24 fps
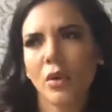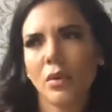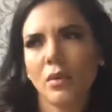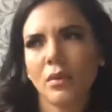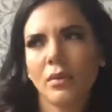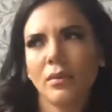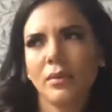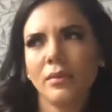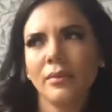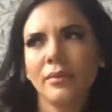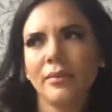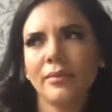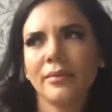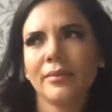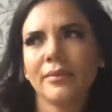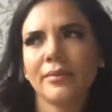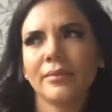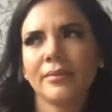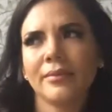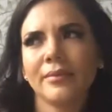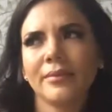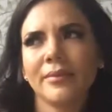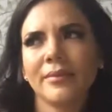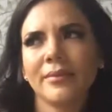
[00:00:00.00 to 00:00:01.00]

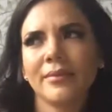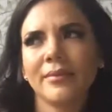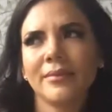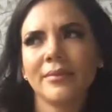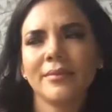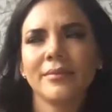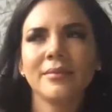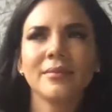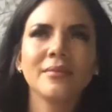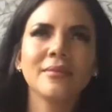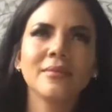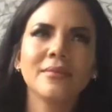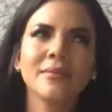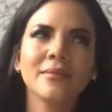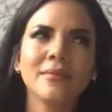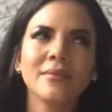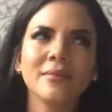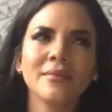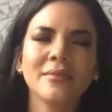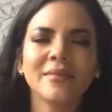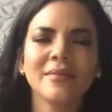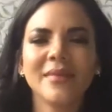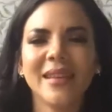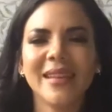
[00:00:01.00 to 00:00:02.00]

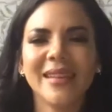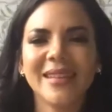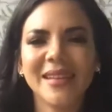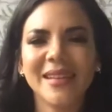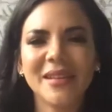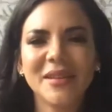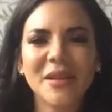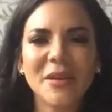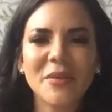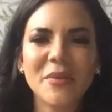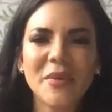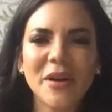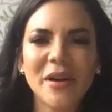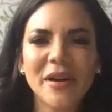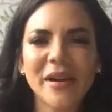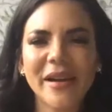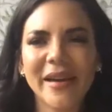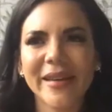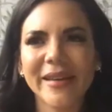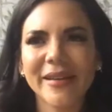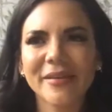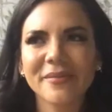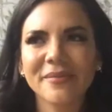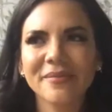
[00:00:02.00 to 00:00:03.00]
And then they were
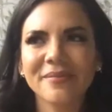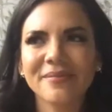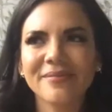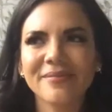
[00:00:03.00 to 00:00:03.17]
like,